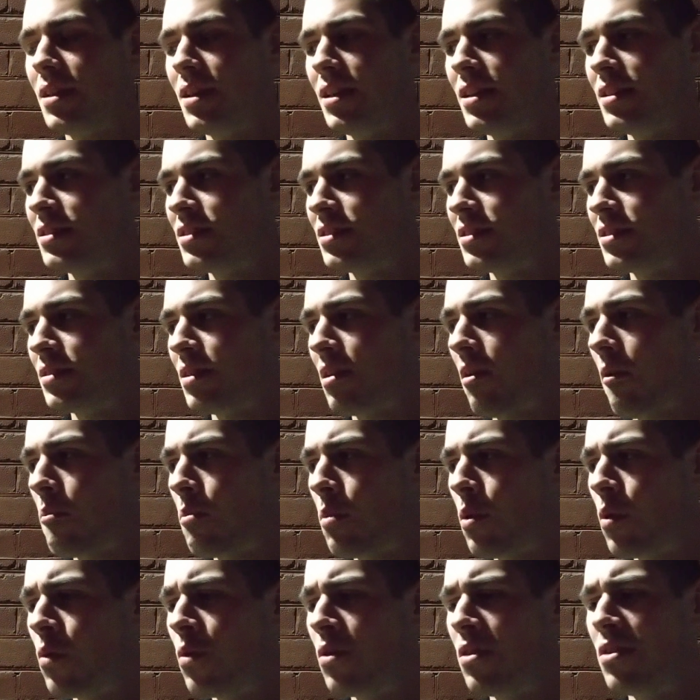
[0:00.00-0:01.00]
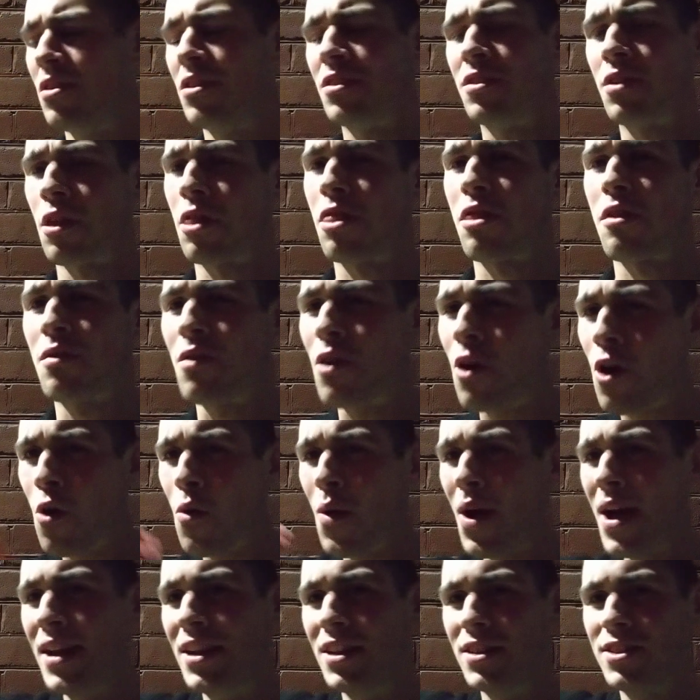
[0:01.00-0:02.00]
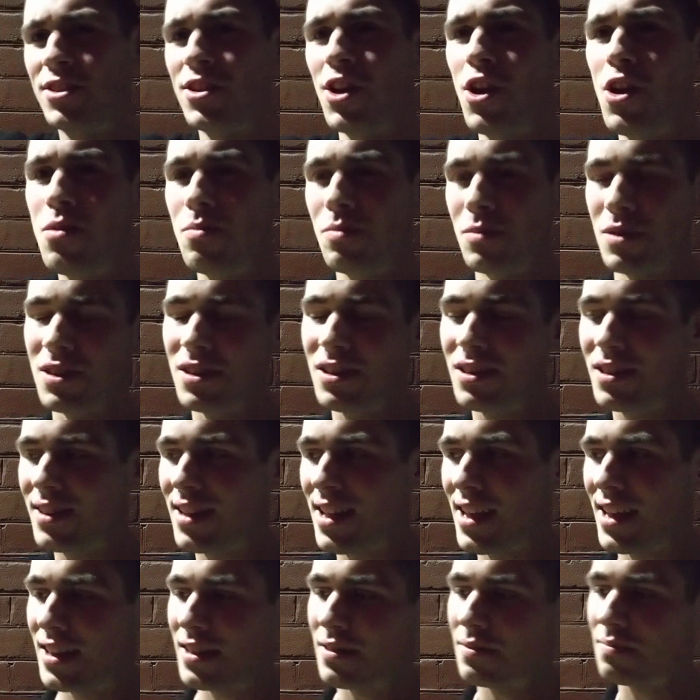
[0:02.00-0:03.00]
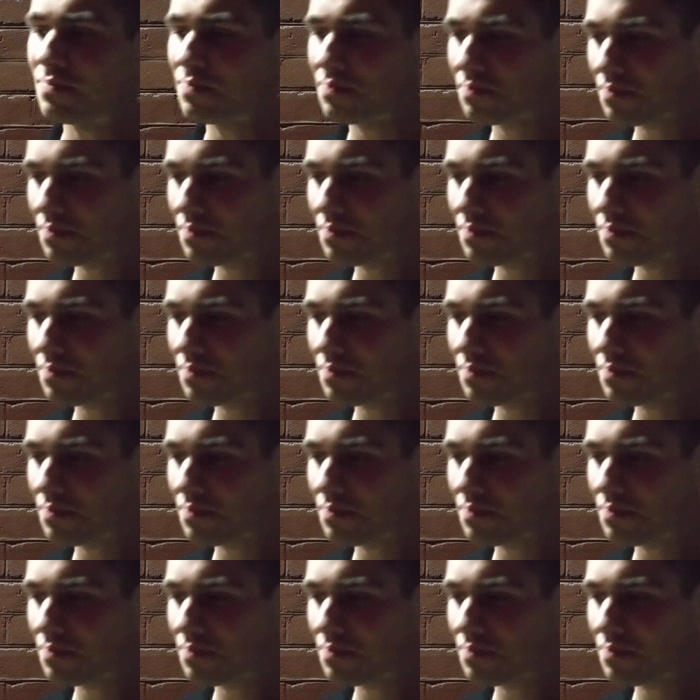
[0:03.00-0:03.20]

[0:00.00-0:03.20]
it's important not to throw away discernment. Like,